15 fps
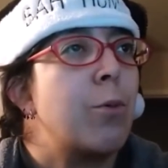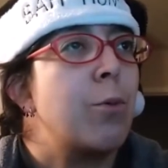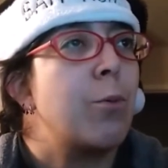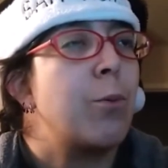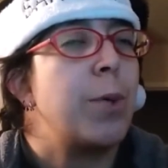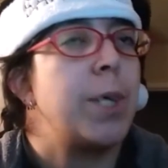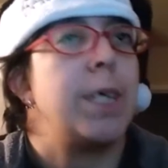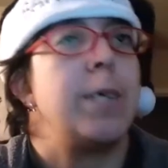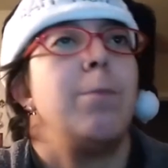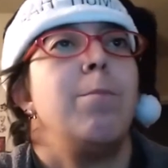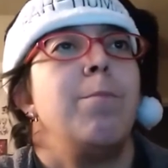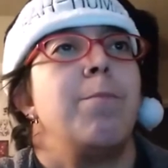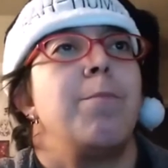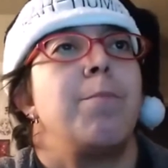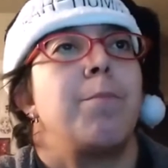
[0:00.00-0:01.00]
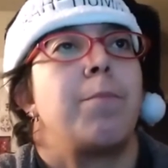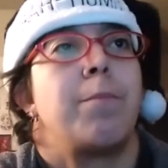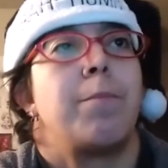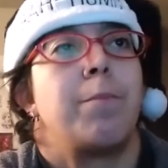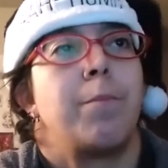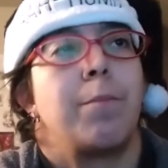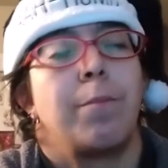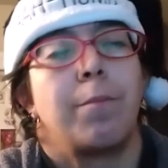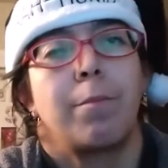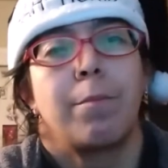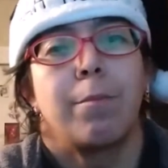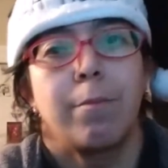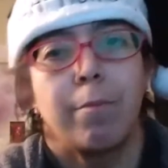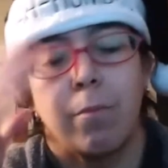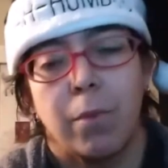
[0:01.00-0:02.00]
Gwynne,
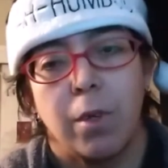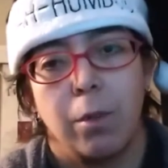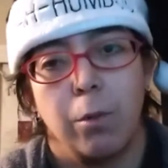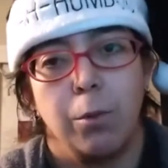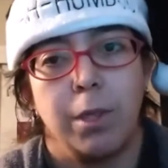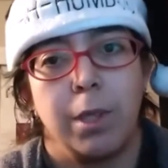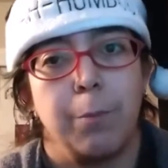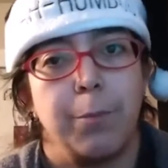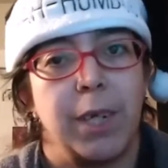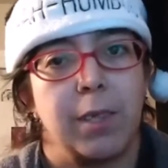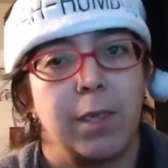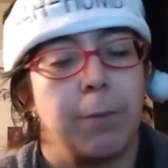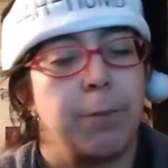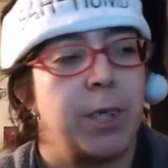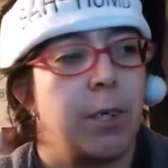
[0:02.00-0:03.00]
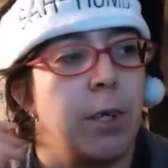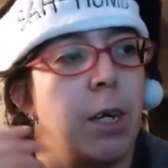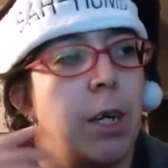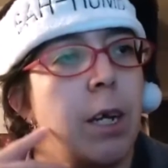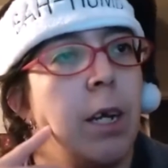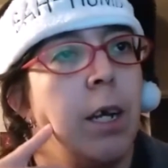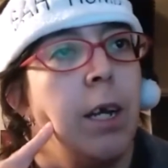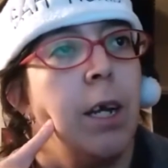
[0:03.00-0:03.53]
who is in Pet Sematary.